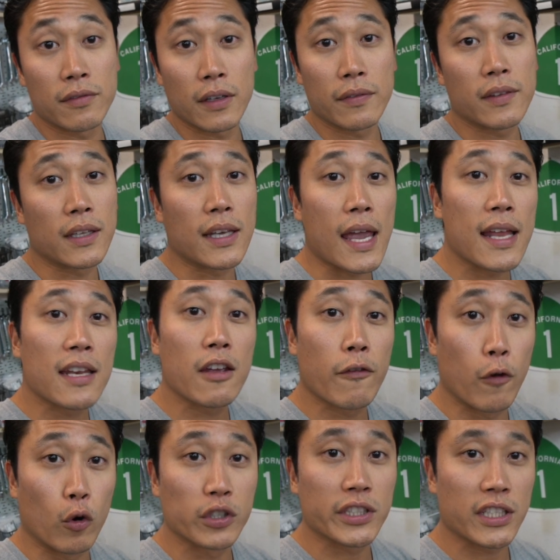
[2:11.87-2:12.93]
CB750, any
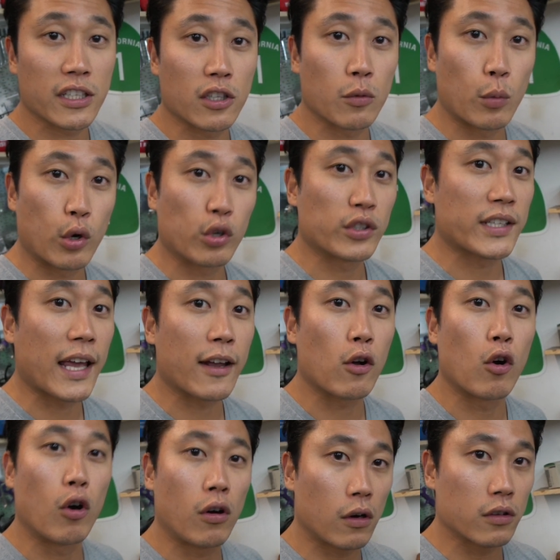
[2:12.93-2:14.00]
4-cylinder
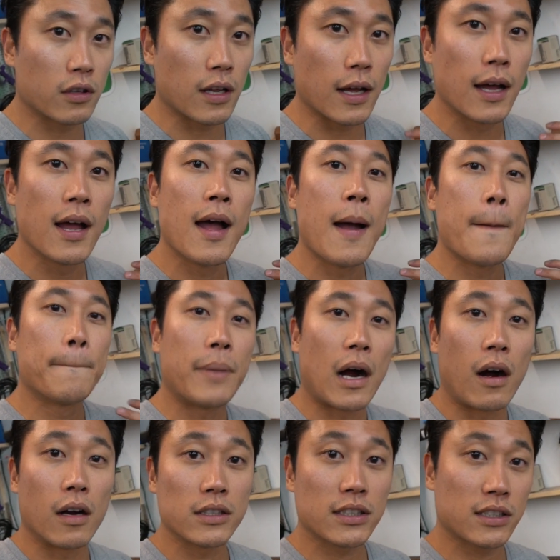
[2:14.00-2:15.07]
motorcycle Honda
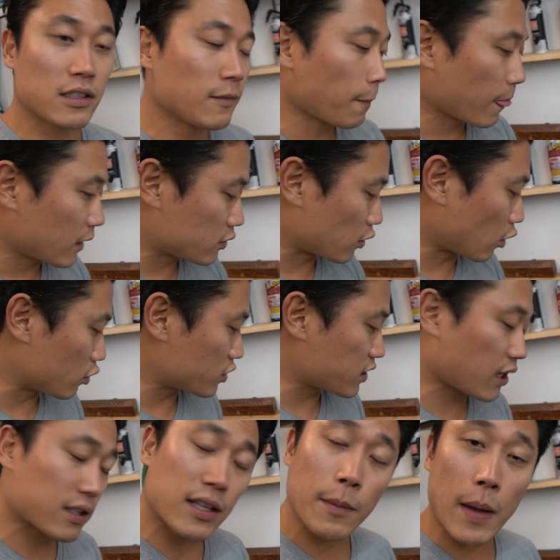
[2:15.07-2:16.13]
parts. So
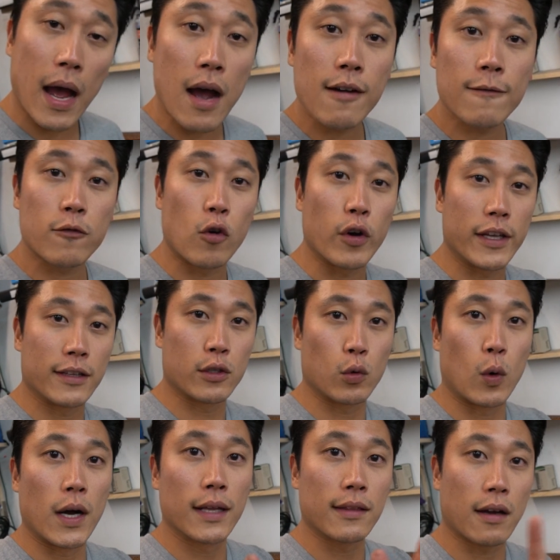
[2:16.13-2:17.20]
check them out,
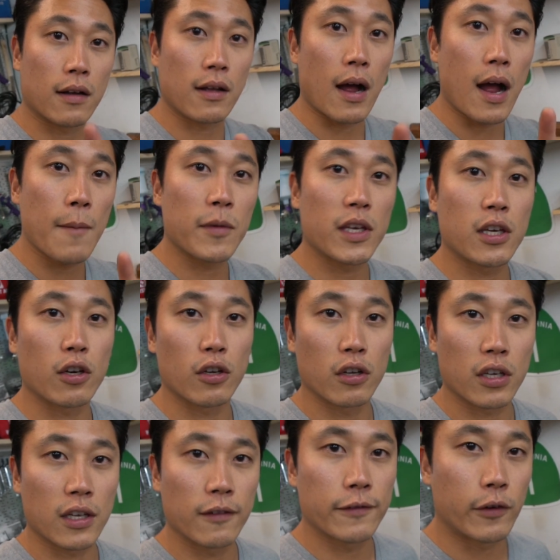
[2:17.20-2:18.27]
4into1.com, if you're
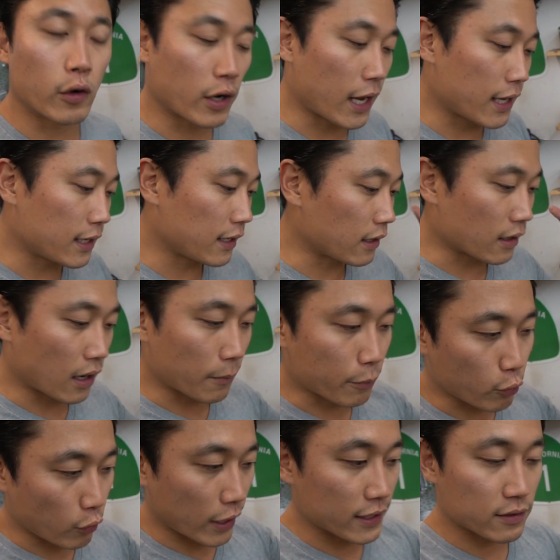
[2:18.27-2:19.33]
looking for any
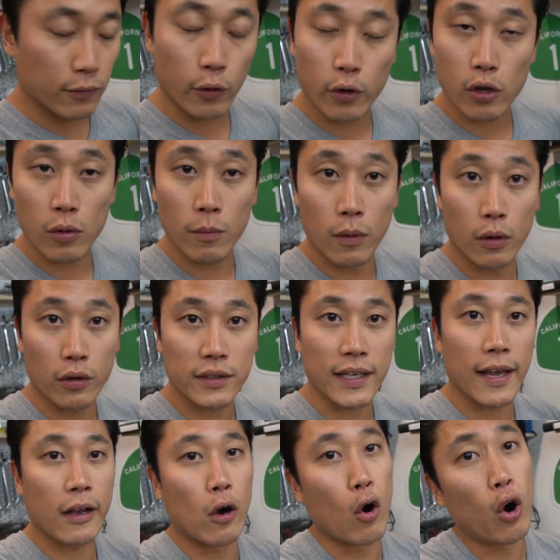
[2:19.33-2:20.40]
upgrades for your
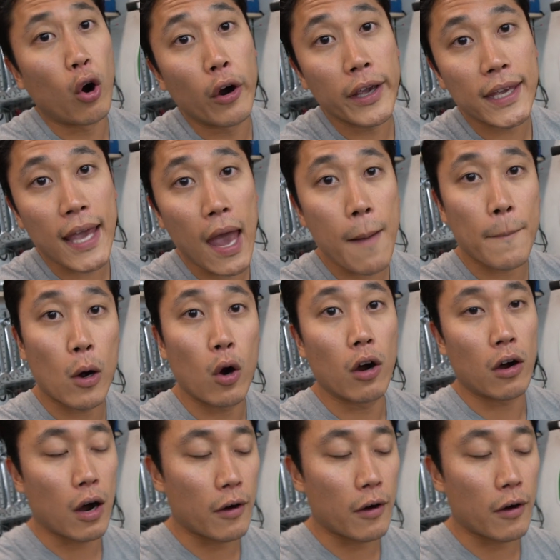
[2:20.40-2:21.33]
motorcycle, OEM or